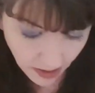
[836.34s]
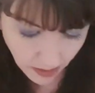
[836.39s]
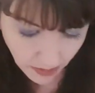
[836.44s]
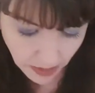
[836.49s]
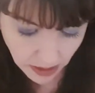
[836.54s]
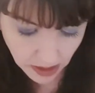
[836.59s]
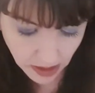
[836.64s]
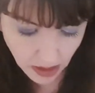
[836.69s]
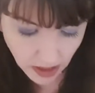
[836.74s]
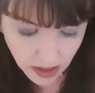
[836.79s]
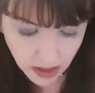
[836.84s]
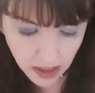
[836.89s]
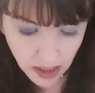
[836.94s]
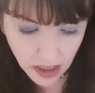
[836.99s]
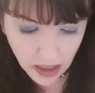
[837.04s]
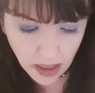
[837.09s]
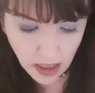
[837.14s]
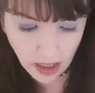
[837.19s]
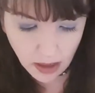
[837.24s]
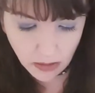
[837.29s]
because
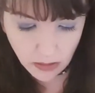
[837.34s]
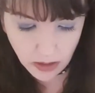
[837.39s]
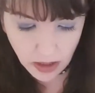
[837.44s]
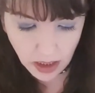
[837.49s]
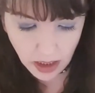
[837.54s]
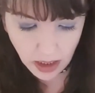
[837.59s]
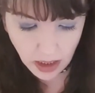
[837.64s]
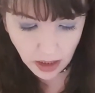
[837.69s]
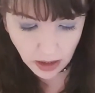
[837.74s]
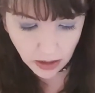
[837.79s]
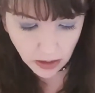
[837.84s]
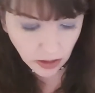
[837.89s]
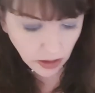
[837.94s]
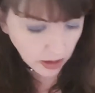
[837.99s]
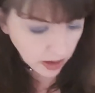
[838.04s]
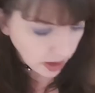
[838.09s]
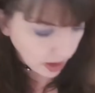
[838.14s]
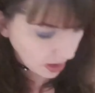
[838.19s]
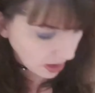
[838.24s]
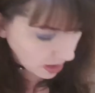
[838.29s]
they are really
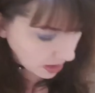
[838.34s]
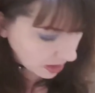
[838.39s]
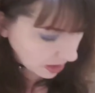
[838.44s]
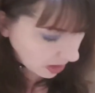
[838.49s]
good. And